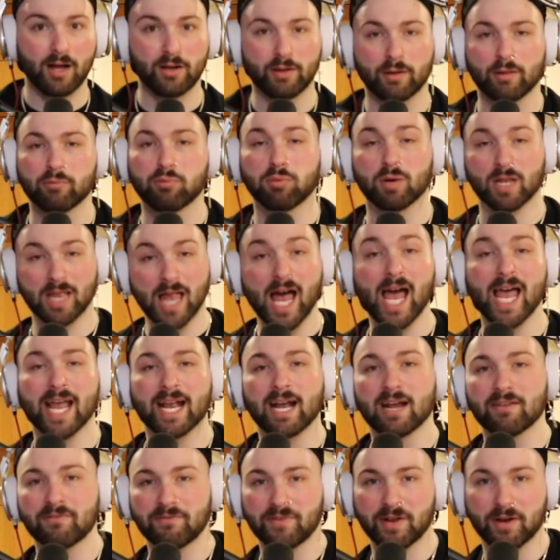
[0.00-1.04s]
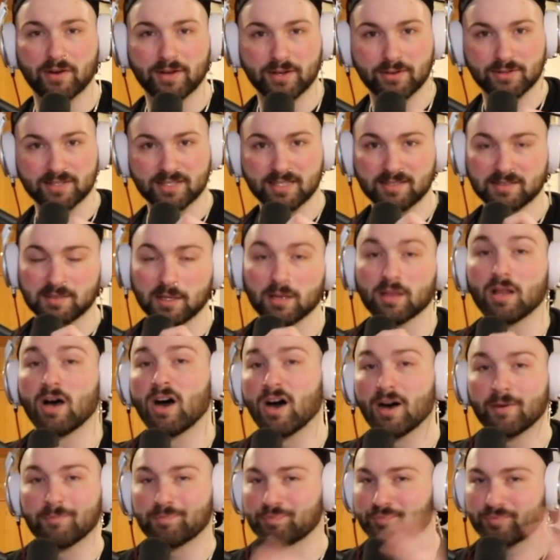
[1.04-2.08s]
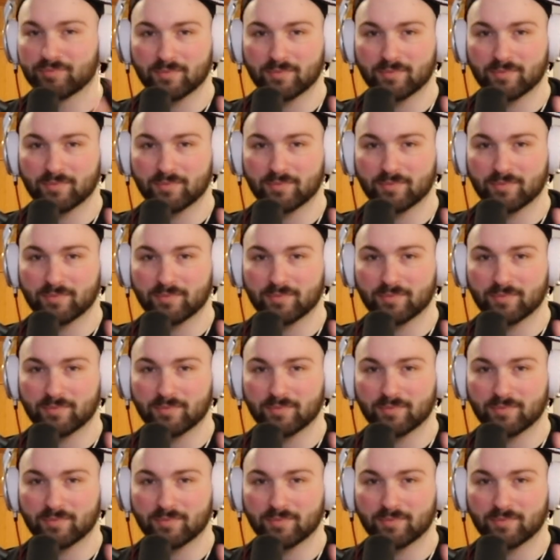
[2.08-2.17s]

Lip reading: relying on fair use. It's the law.